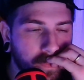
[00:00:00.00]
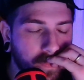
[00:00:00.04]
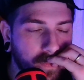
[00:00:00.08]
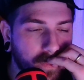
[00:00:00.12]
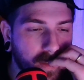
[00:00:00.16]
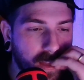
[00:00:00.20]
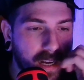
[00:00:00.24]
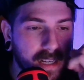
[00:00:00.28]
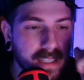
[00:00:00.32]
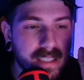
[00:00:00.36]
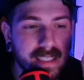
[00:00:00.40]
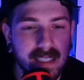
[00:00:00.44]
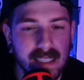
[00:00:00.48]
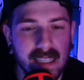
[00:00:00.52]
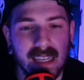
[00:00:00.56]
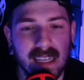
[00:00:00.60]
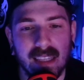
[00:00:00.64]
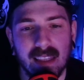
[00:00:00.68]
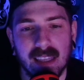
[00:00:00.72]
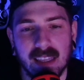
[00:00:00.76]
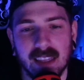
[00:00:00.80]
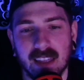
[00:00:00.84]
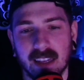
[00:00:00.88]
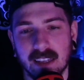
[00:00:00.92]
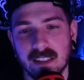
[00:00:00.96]
A scene
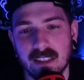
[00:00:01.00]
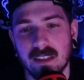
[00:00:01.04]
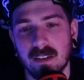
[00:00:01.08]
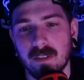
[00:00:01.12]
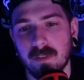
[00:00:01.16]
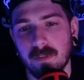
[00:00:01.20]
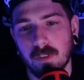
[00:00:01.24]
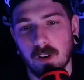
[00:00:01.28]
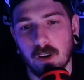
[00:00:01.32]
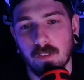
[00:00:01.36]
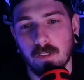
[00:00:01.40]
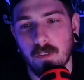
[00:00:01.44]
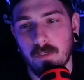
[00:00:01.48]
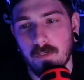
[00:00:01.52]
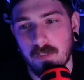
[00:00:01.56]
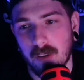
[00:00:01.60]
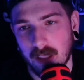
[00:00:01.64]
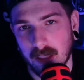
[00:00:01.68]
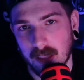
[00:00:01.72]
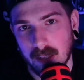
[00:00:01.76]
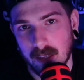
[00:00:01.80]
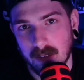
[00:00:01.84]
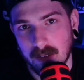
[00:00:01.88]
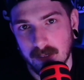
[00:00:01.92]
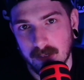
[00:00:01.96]
that doesn't involve a
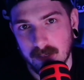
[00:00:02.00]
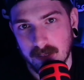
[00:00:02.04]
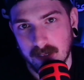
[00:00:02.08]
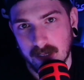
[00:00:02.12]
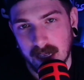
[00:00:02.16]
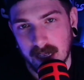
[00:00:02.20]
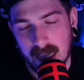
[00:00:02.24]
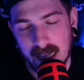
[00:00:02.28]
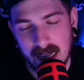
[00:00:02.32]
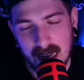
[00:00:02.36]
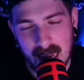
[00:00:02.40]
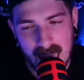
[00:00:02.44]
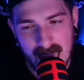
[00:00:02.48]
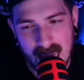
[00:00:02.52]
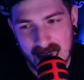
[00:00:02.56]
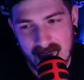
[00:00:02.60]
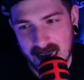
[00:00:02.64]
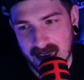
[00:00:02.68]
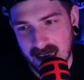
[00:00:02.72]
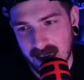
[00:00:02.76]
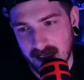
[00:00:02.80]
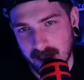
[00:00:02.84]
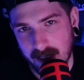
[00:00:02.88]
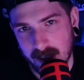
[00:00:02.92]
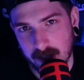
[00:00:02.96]
villain in any
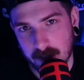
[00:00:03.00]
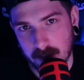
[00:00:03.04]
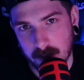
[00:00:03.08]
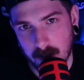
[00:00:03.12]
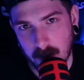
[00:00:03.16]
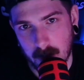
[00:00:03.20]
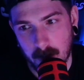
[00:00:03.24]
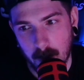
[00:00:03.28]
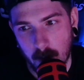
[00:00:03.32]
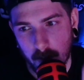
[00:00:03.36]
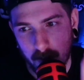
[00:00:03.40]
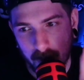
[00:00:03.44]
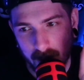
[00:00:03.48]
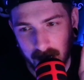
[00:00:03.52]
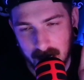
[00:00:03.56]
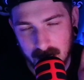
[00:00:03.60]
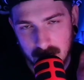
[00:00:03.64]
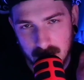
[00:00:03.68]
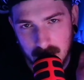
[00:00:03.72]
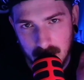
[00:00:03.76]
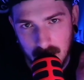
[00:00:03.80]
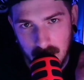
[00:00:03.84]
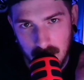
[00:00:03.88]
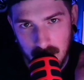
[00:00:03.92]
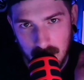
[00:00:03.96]
of these 3 movies
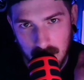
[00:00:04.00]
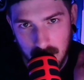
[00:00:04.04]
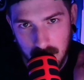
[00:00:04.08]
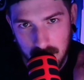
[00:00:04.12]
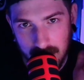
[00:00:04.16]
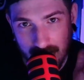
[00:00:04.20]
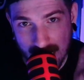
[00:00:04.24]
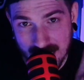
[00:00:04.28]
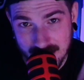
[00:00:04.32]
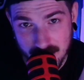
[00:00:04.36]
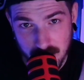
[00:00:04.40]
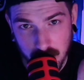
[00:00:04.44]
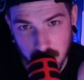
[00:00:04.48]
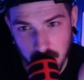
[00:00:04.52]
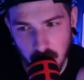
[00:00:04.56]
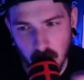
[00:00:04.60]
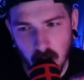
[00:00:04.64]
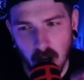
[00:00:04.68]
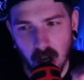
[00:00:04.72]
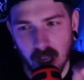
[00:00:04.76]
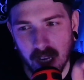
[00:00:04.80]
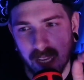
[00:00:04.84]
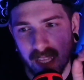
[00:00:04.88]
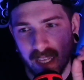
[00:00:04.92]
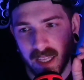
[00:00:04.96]
that's
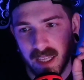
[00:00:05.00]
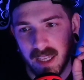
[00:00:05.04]
good